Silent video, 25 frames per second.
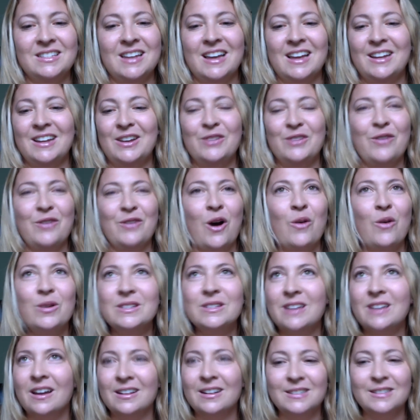You've always
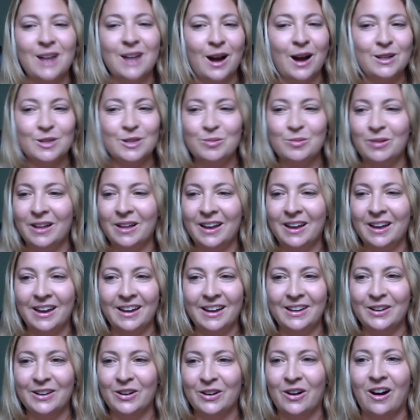got a doctor playing
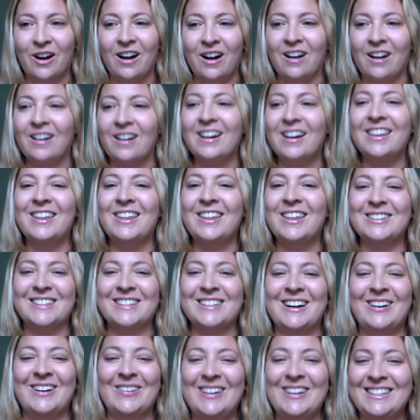in your car. There's
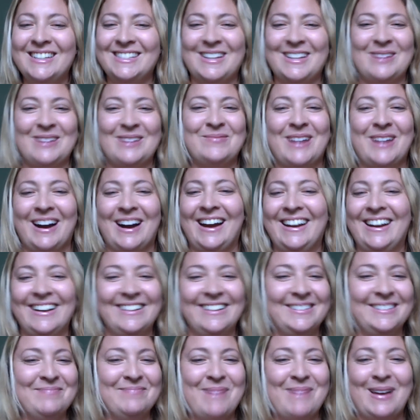always some kind
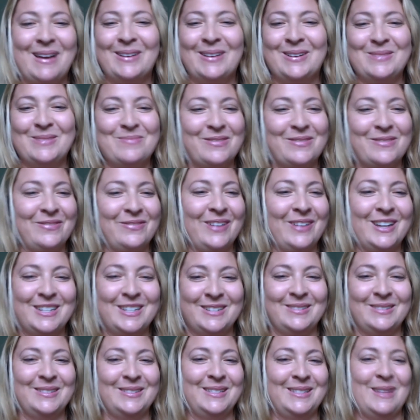of medical
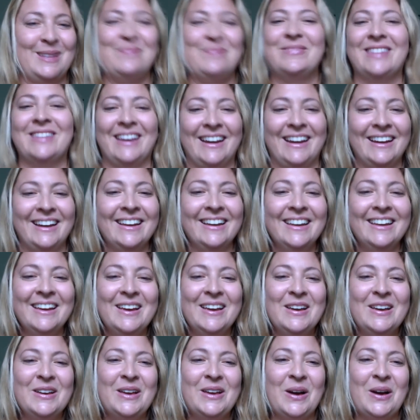professional something
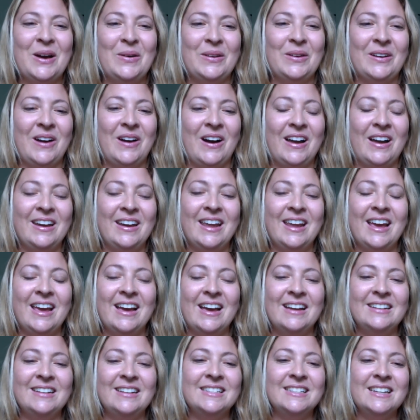going on.
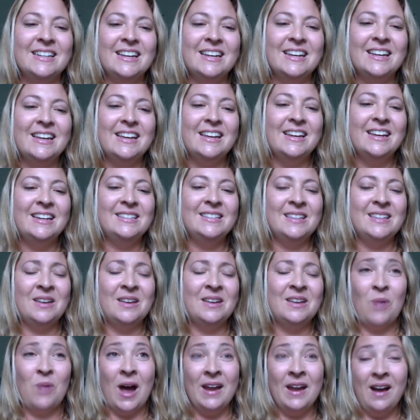And he said,
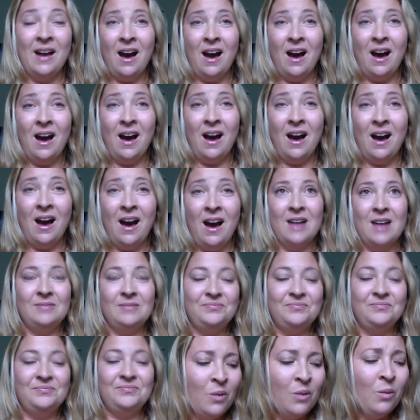why not?
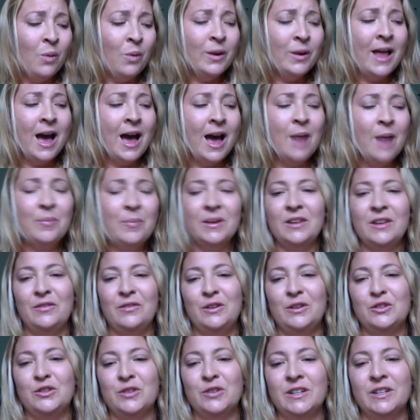What would happen if
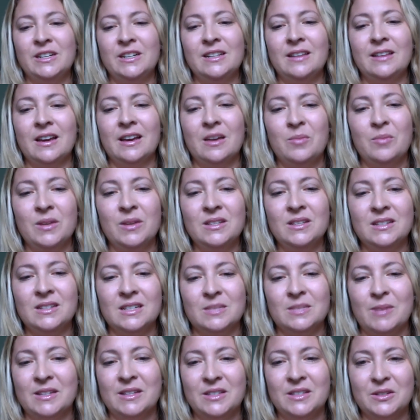you treated it like a
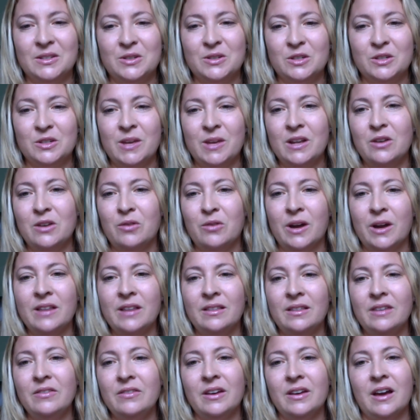business? My sister's made a great
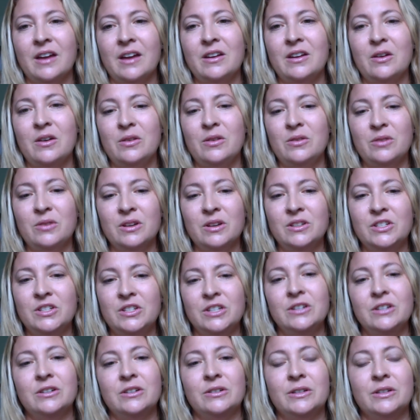living. I know you could
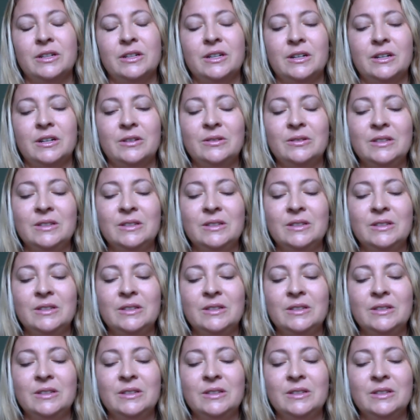too, you know?